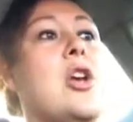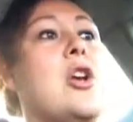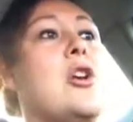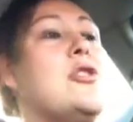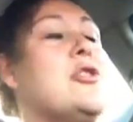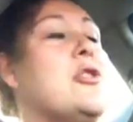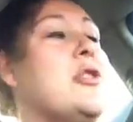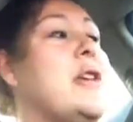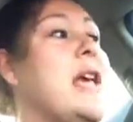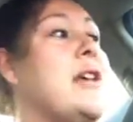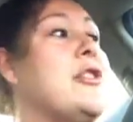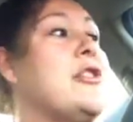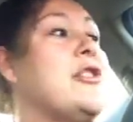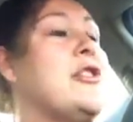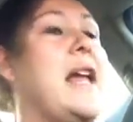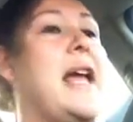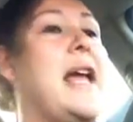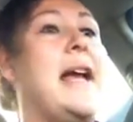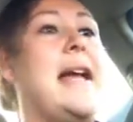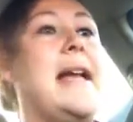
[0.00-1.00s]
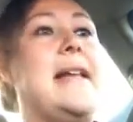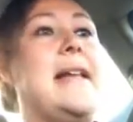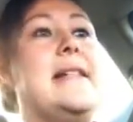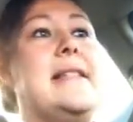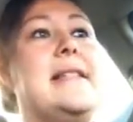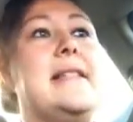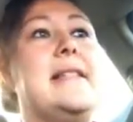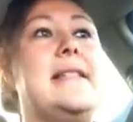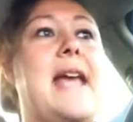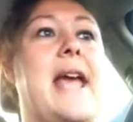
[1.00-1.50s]
So yesterday I
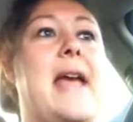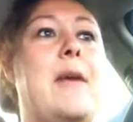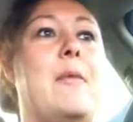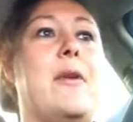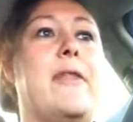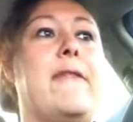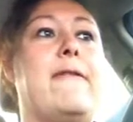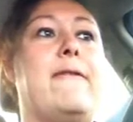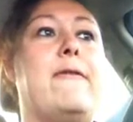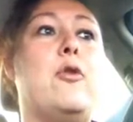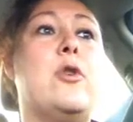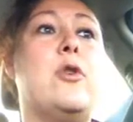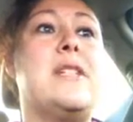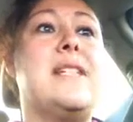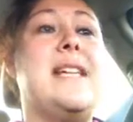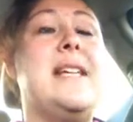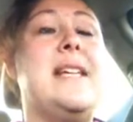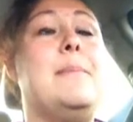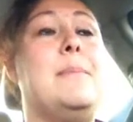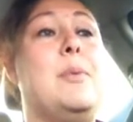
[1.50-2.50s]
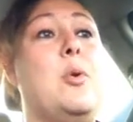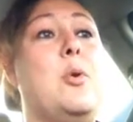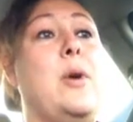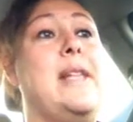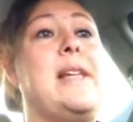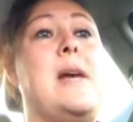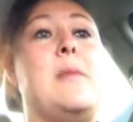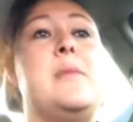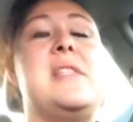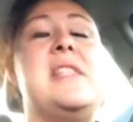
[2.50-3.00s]
ended the day with 14
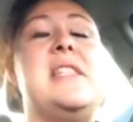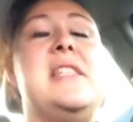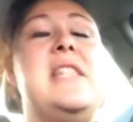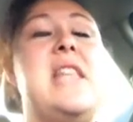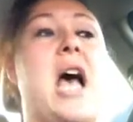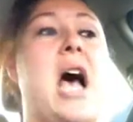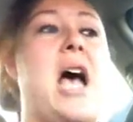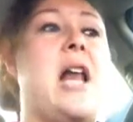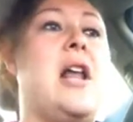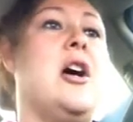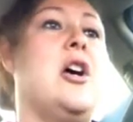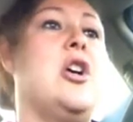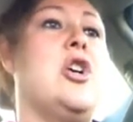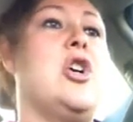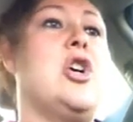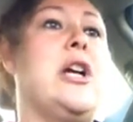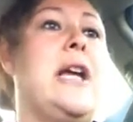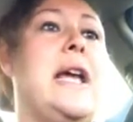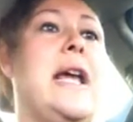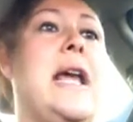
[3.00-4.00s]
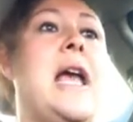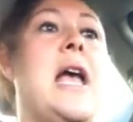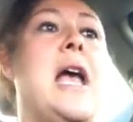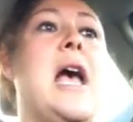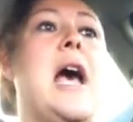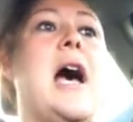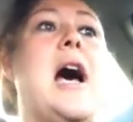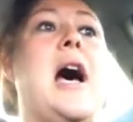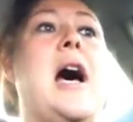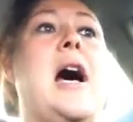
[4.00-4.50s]
points. I was not hungry.
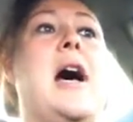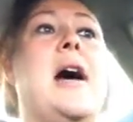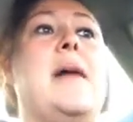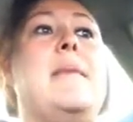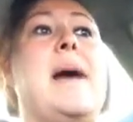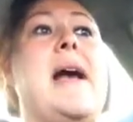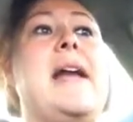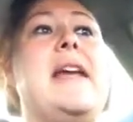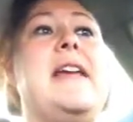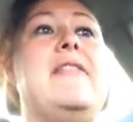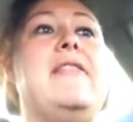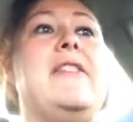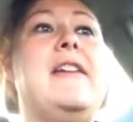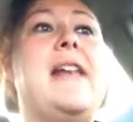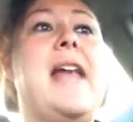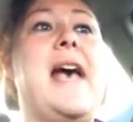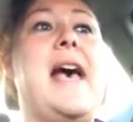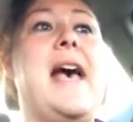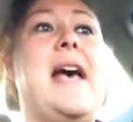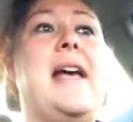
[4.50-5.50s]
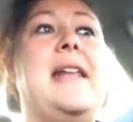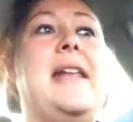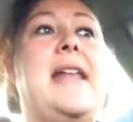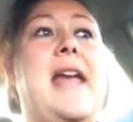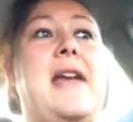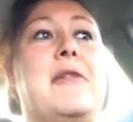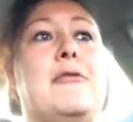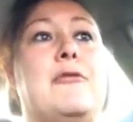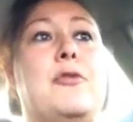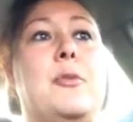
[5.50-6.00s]
I even
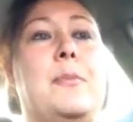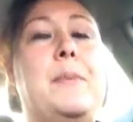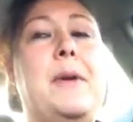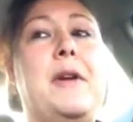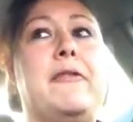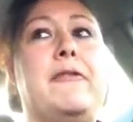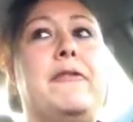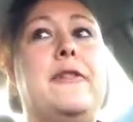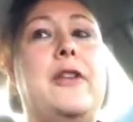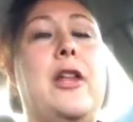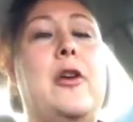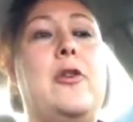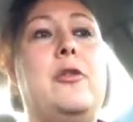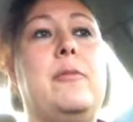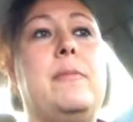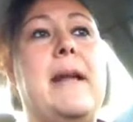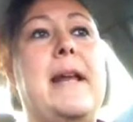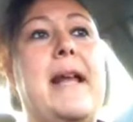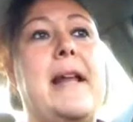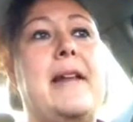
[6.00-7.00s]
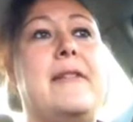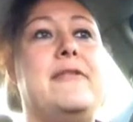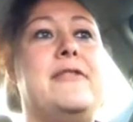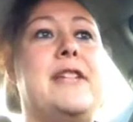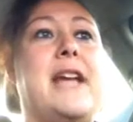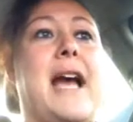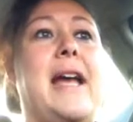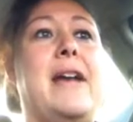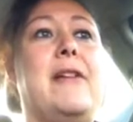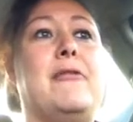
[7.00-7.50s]
had a root beer float made out of
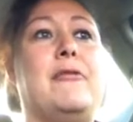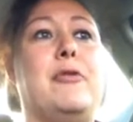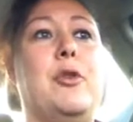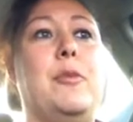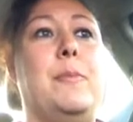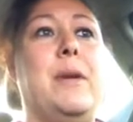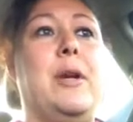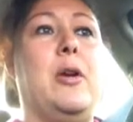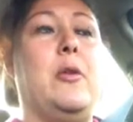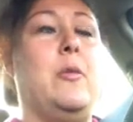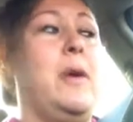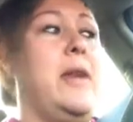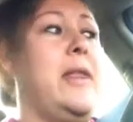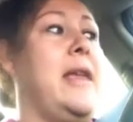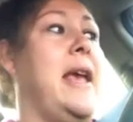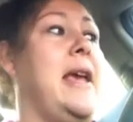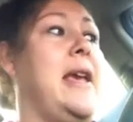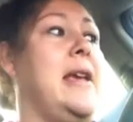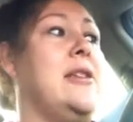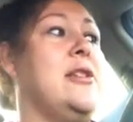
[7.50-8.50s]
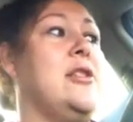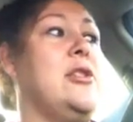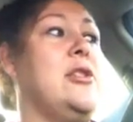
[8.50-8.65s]
diet root beer with a